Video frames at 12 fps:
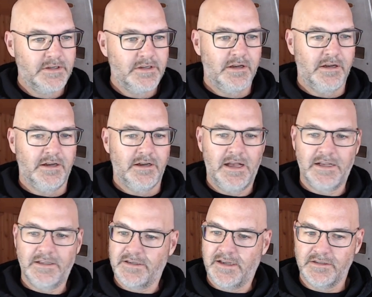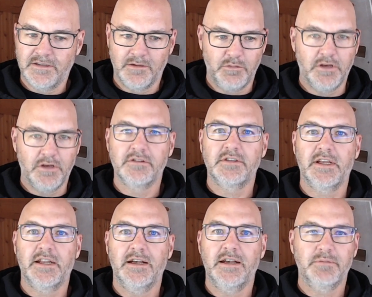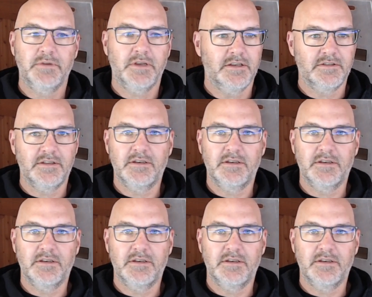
Has a nice computer set up because